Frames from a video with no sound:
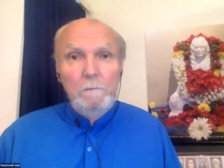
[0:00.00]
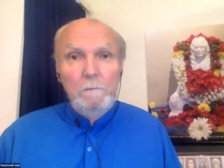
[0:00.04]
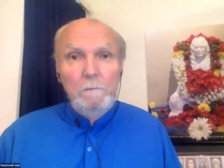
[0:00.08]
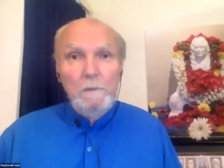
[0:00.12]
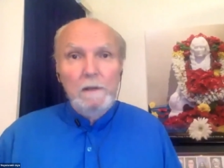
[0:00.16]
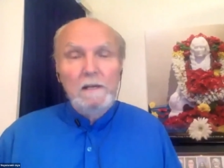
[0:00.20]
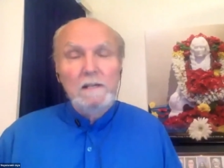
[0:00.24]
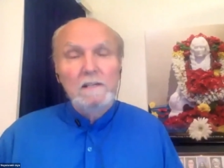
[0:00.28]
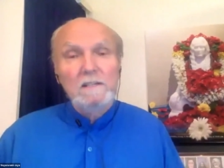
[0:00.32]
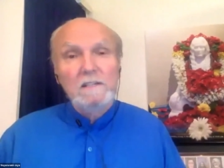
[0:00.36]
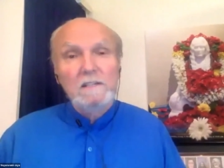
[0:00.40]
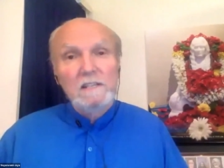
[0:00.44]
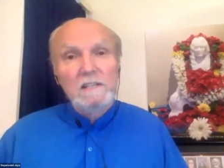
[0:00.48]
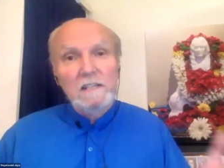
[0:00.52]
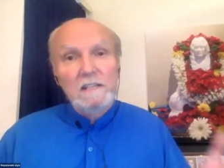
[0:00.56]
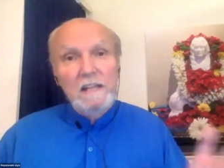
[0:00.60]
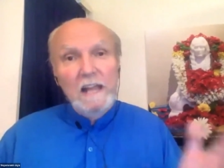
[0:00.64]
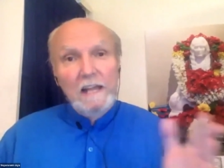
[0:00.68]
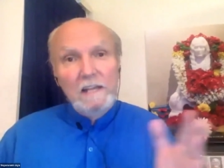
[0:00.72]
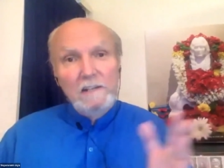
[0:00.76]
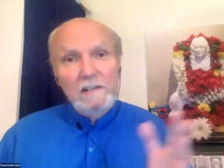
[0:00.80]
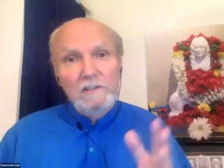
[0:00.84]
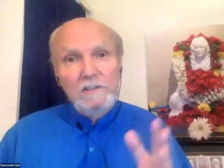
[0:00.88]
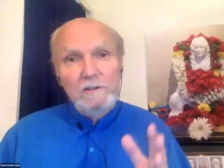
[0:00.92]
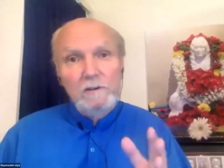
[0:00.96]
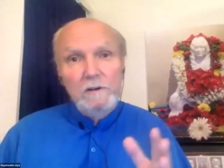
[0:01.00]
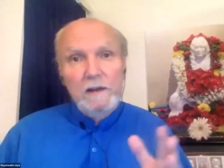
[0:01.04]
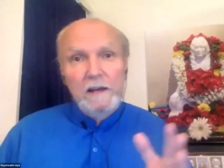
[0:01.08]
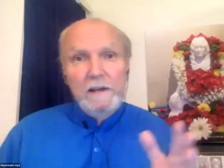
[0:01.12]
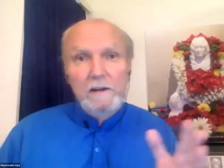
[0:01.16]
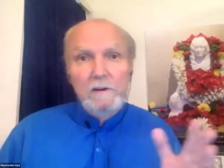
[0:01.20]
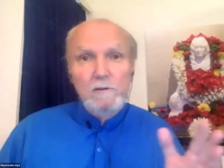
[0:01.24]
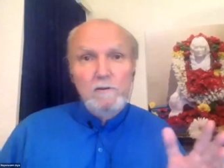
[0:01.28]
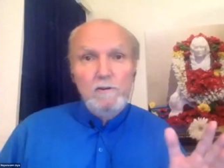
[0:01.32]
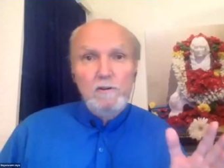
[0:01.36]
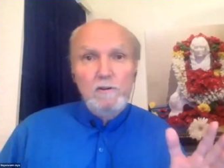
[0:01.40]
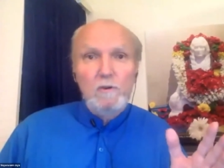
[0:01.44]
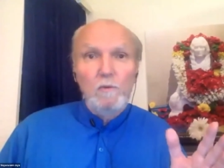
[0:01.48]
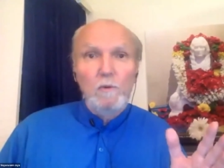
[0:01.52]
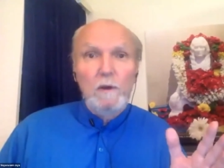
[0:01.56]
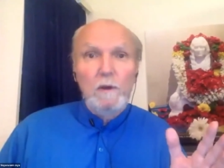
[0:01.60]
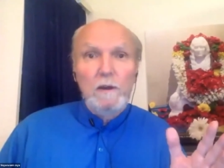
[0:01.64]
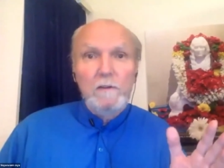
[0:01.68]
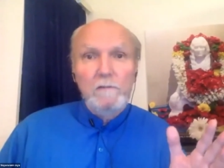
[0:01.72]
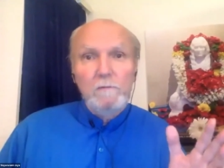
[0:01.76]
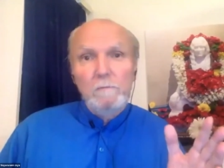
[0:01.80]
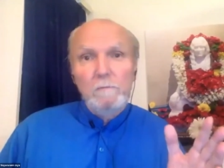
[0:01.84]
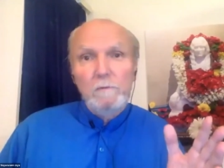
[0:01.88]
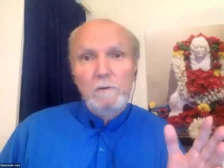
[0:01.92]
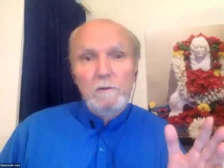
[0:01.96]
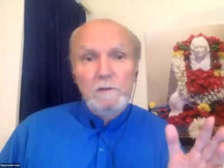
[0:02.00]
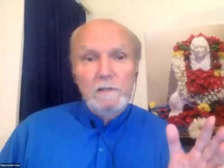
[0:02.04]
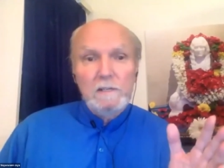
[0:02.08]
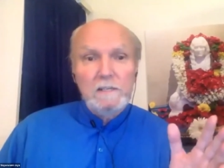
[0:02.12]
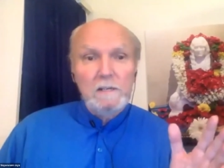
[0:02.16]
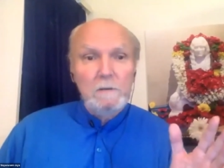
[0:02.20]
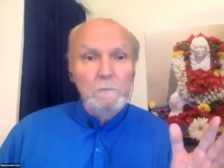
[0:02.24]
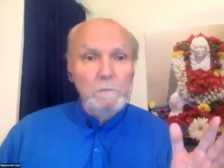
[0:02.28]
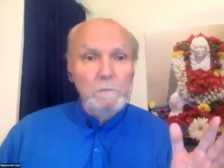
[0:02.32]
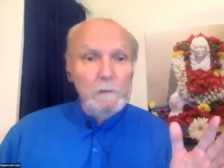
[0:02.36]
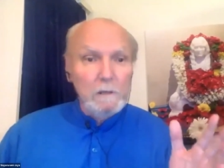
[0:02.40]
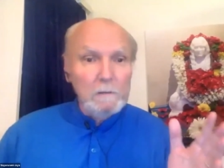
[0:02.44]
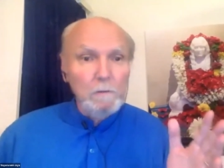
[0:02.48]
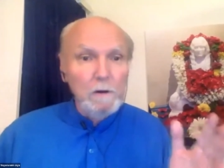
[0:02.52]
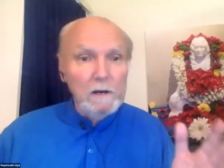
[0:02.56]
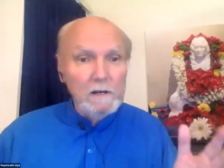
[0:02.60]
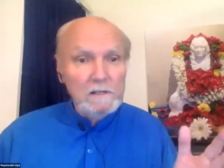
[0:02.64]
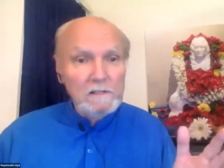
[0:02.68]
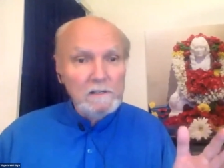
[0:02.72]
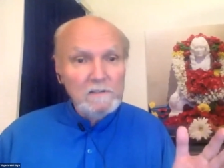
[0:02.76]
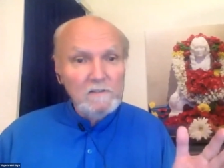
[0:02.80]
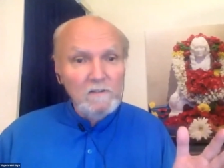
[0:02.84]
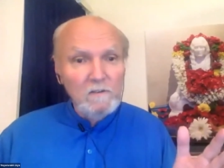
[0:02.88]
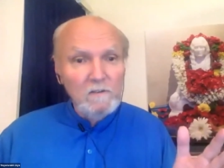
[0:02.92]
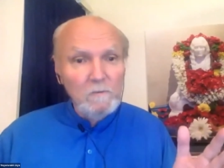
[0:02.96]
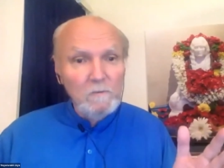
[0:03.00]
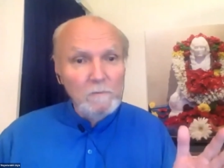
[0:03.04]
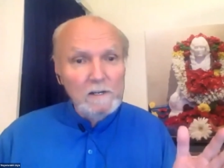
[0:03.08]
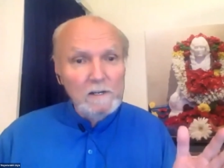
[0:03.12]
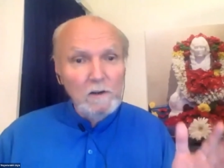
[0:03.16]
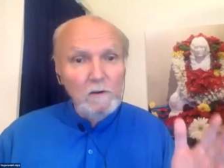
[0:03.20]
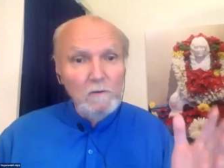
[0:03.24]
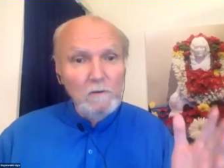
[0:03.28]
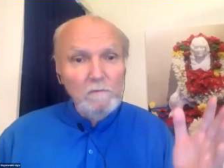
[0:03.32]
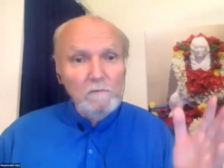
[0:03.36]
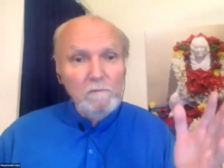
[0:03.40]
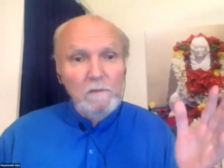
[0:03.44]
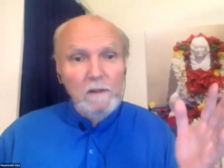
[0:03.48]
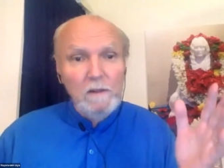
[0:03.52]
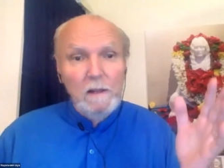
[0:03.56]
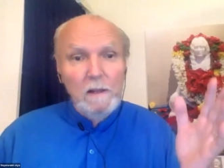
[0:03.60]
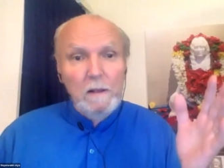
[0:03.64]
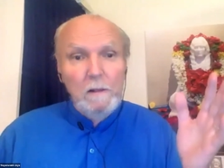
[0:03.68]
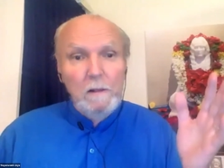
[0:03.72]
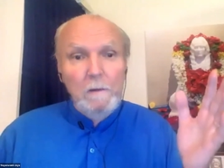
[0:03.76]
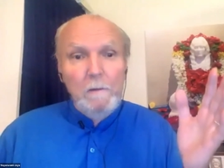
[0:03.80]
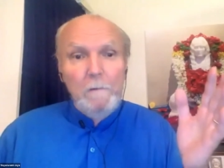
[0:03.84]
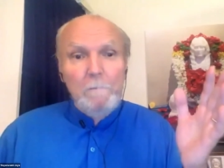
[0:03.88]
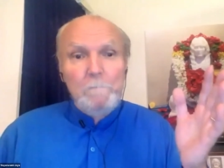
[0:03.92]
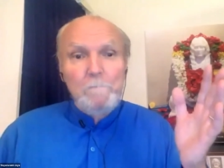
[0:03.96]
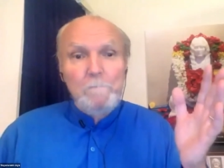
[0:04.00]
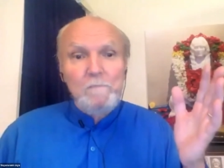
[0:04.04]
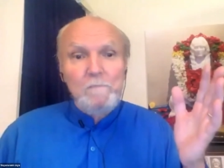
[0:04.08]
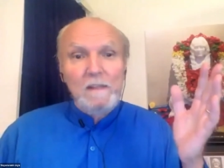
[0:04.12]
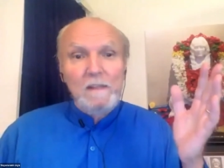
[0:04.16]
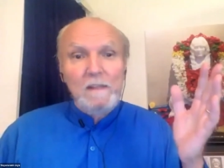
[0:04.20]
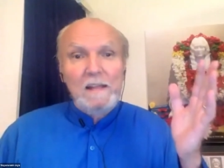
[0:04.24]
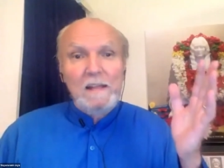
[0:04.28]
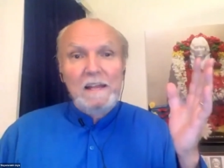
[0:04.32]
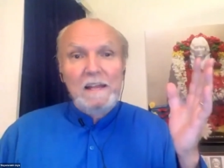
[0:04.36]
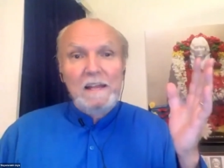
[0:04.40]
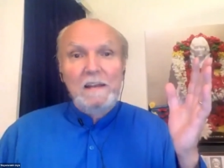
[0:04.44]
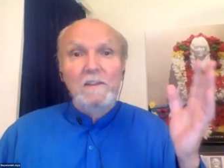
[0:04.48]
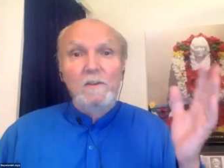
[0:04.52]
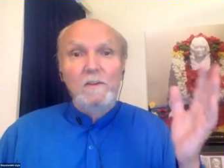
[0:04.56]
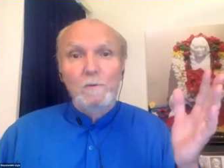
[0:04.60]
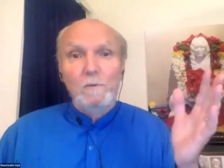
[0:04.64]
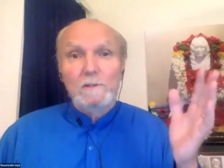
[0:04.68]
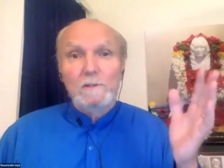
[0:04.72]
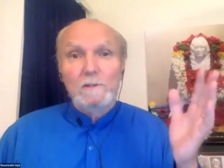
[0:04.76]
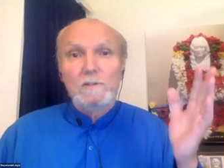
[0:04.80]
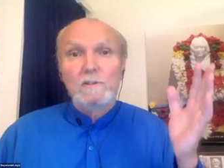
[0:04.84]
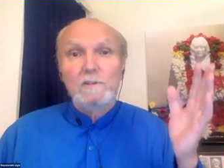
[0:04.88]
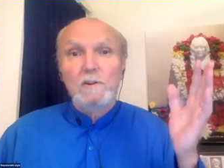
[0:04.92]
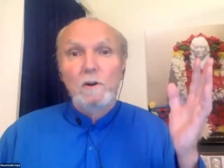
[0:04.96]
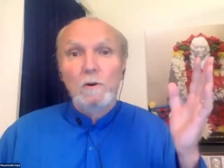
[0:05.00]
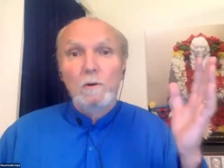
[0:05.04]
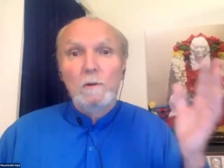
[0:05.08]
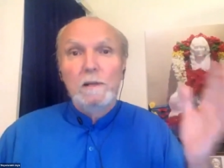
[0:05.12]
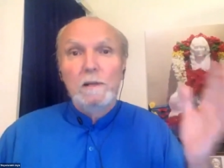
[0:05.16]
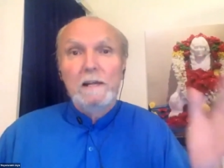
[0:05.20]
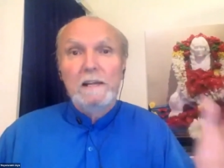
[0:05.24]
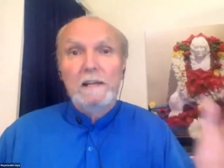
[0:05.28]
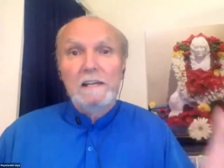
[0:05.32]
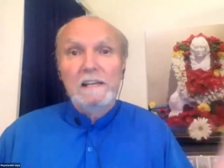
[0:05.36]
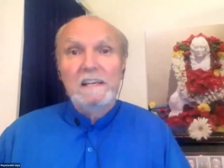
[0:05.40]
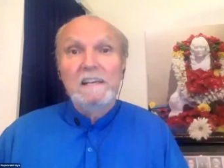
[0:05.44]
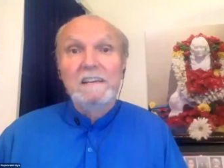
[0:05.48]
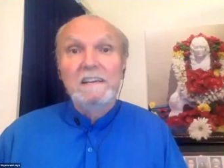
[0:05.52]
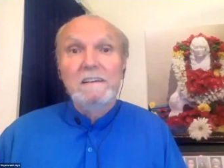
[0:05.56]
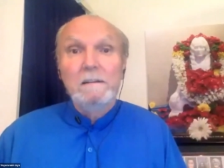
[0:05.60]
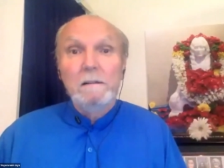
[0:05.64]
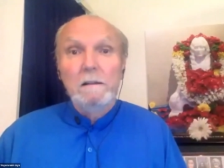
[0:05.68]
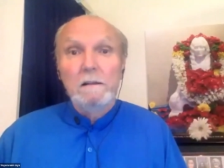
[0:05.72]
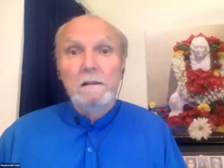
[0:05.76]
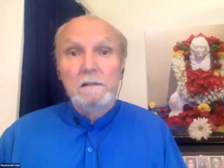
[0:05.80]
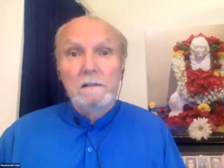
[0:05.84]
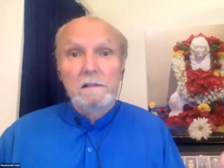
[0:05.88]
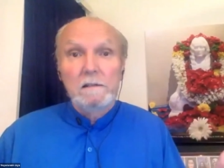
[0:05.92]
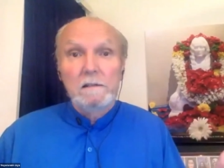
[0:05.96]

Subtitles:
because it takes your energy away from doing something positive. But in other words, don't let guilt